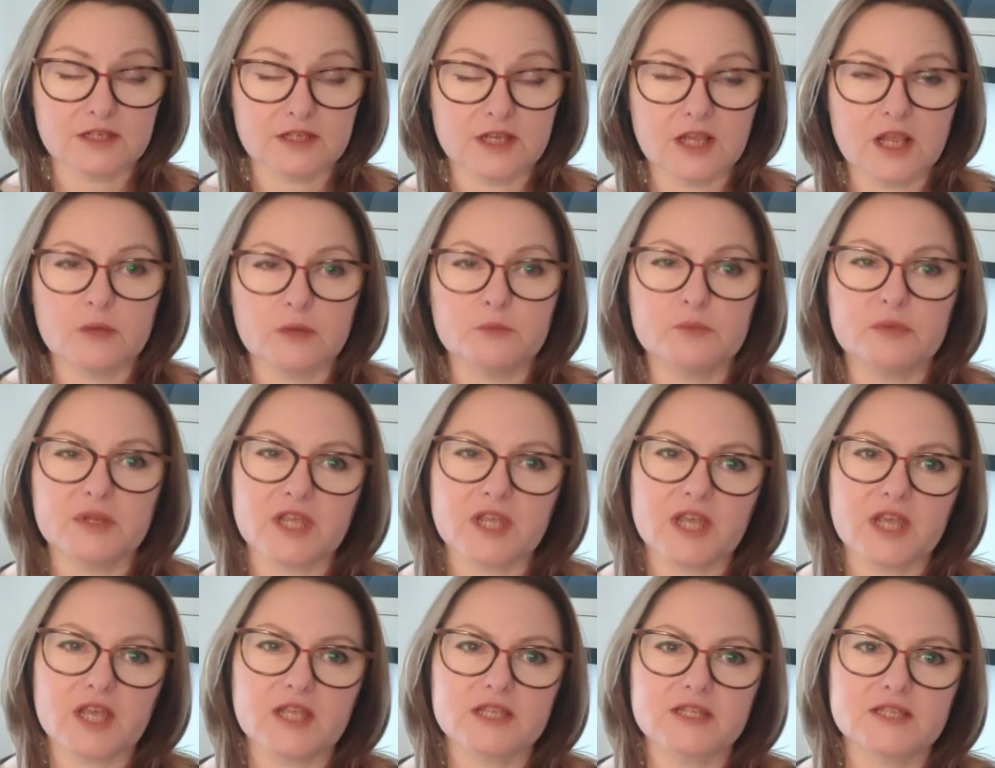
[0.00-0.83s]

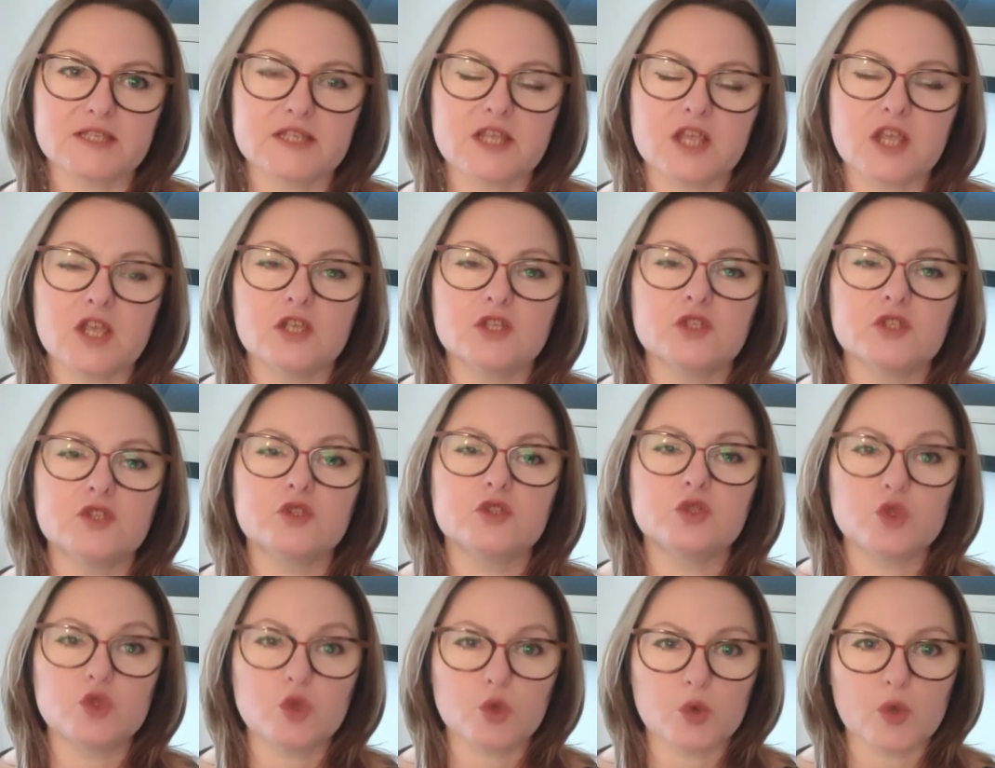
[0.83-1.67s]
Because
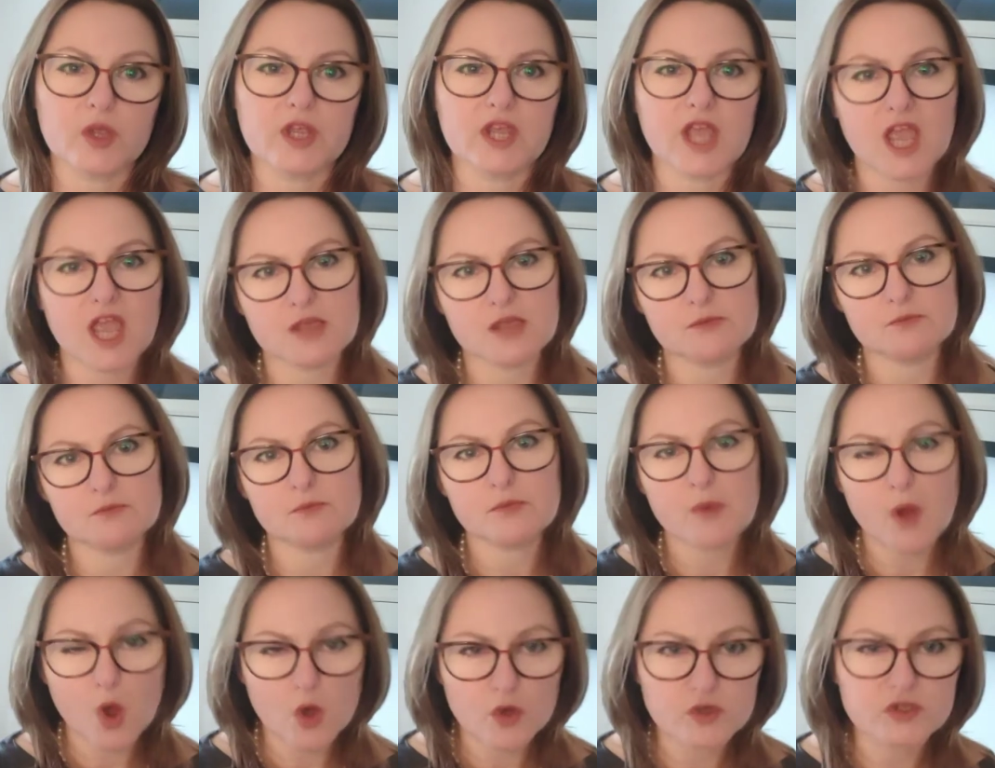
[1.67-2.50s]
doing a
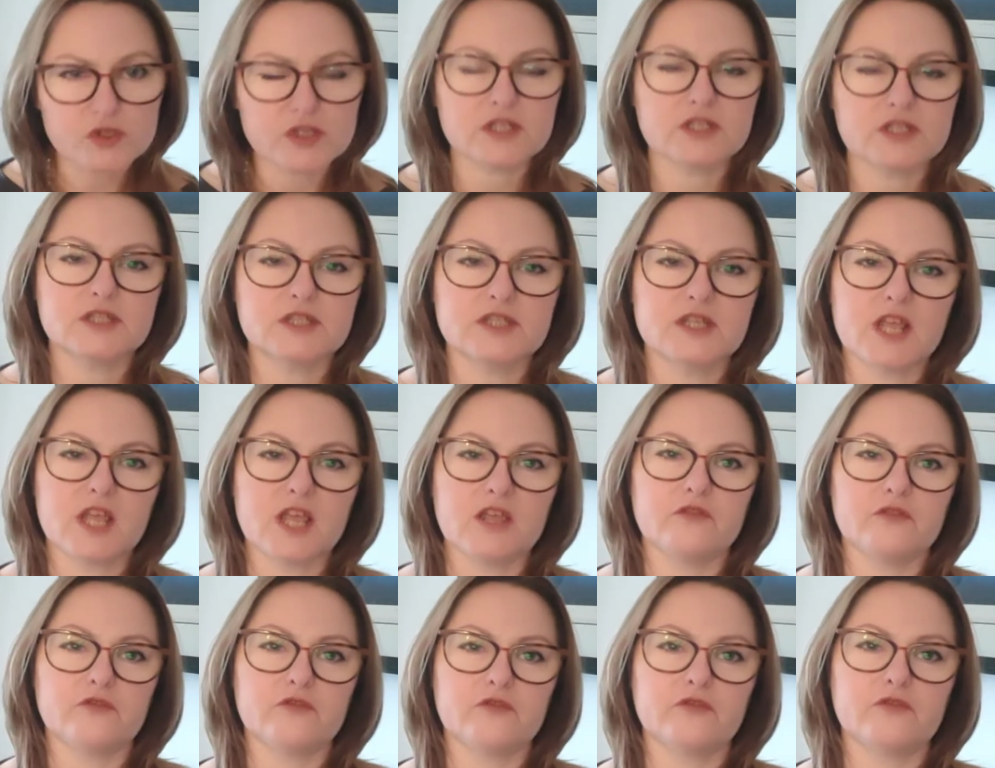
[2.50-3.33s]
positive
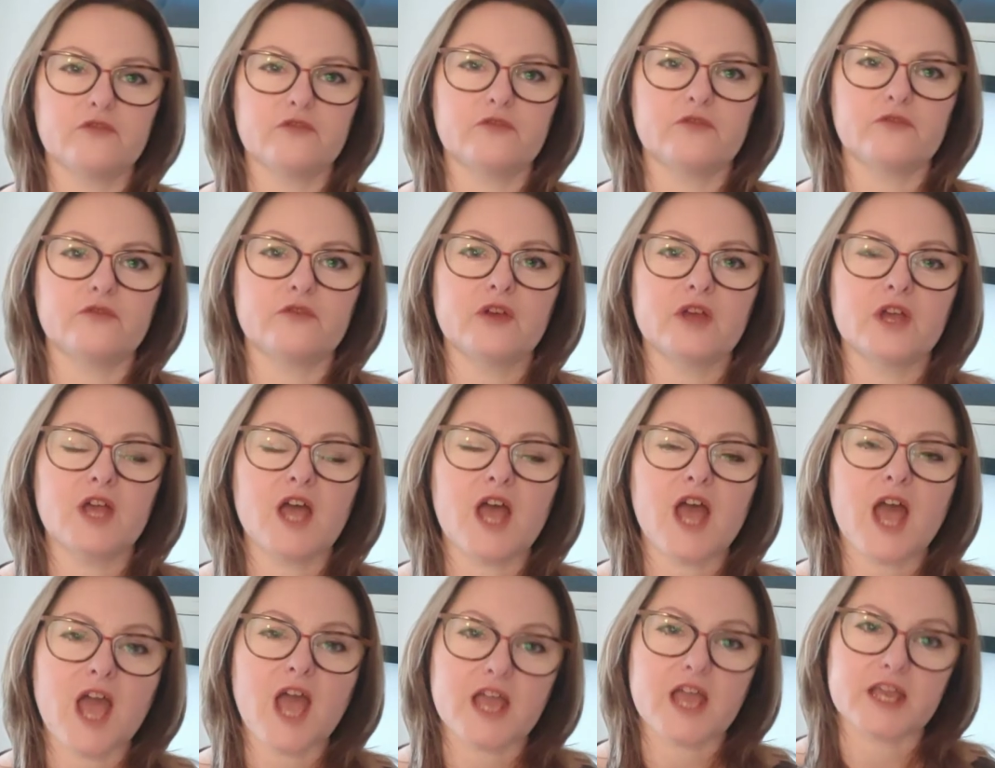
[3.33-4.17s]

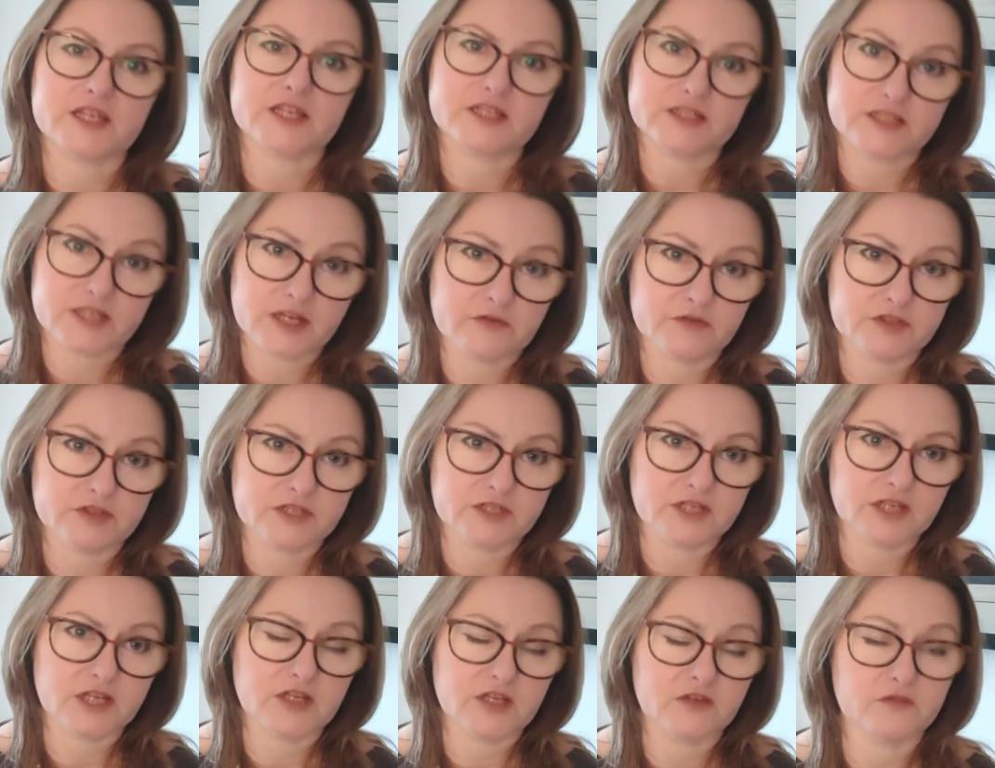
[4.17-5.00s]

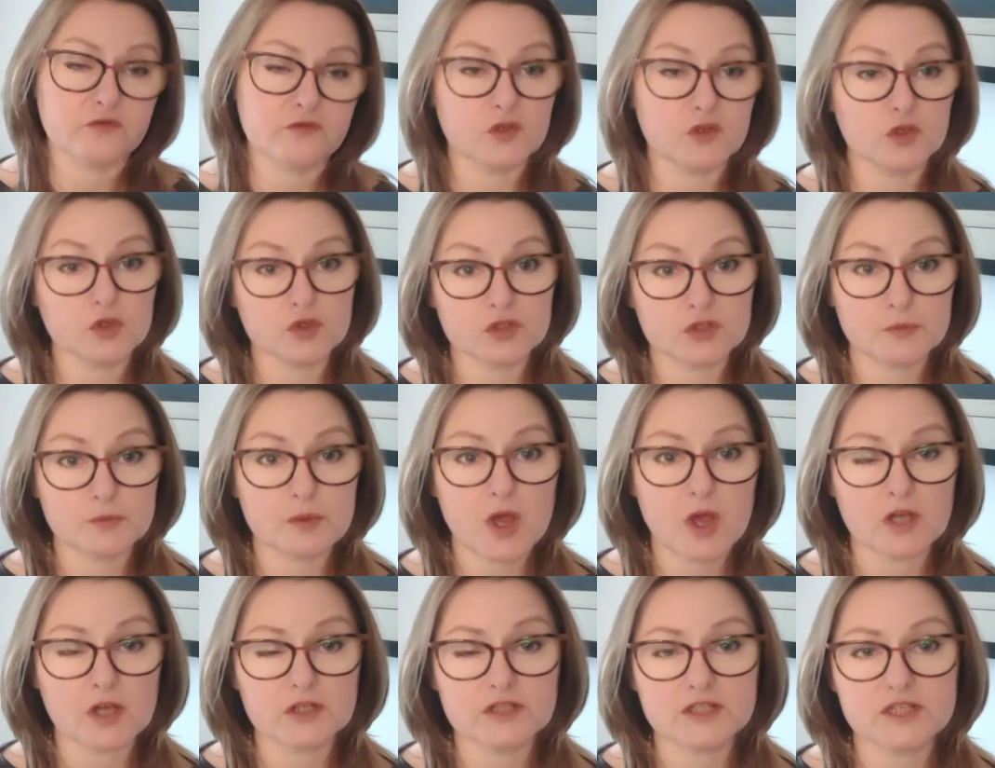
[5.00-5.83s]
activity for your
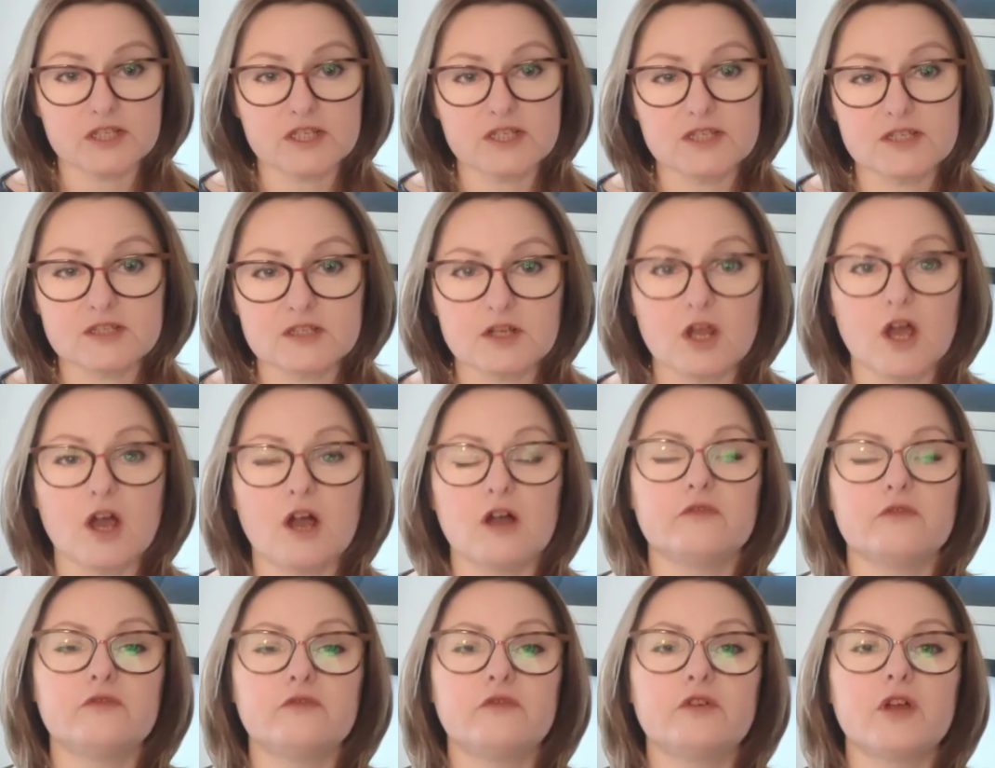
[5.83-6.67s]
departing
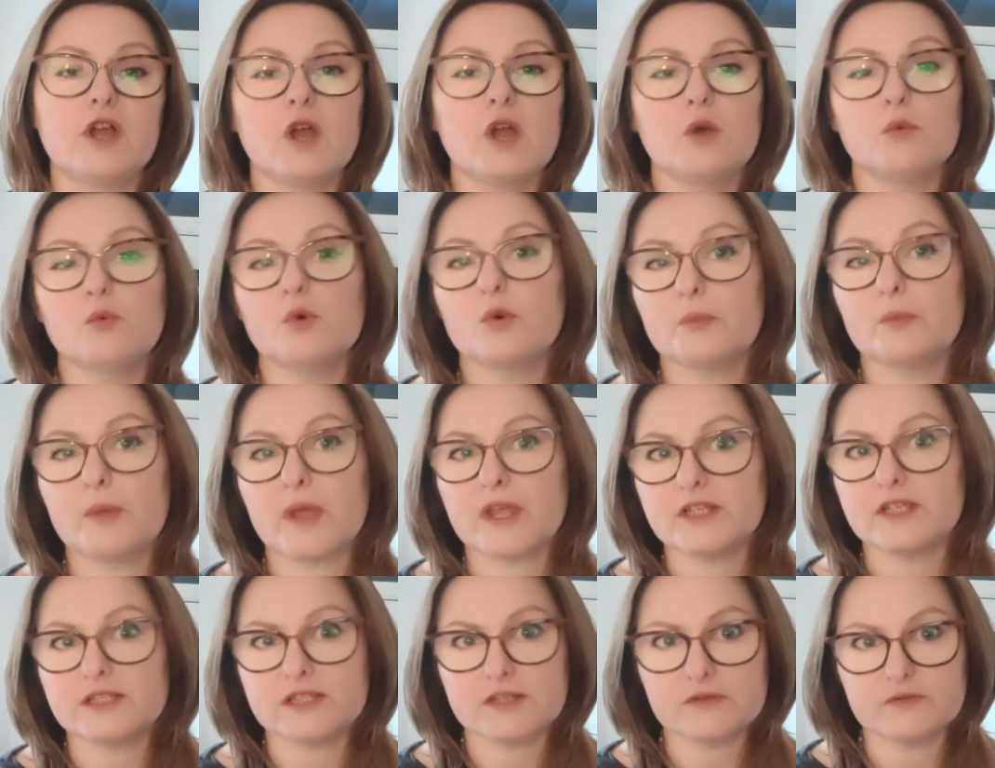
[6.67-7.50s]
staff will pay
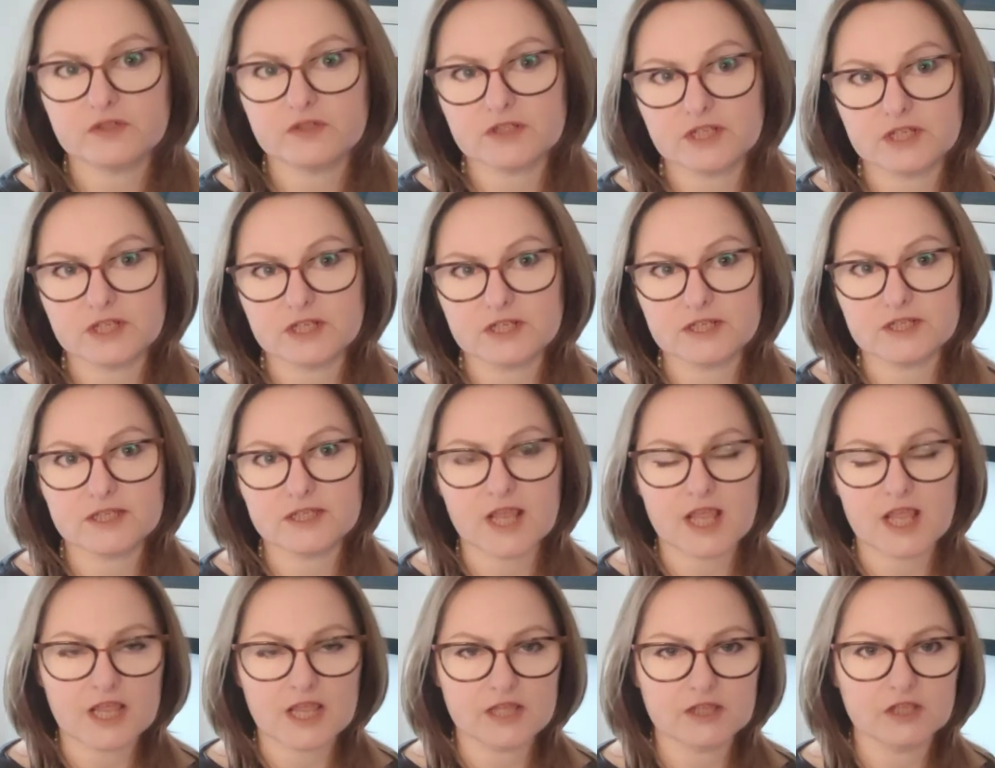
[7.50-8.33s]
dividends
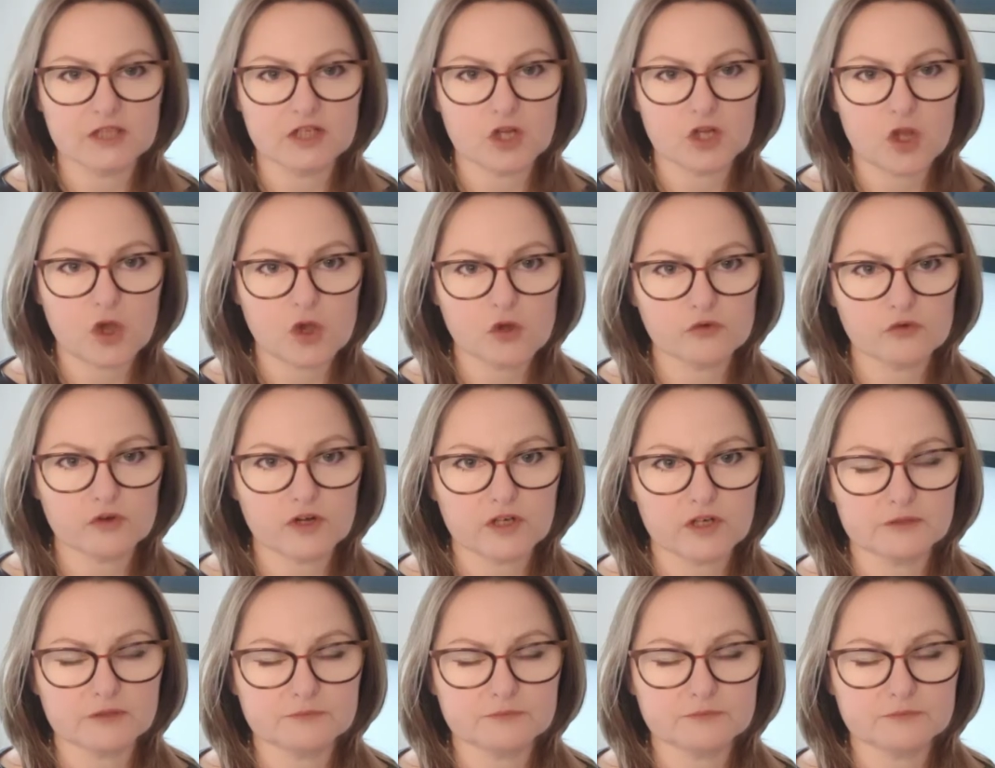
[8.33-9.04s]
in the long run.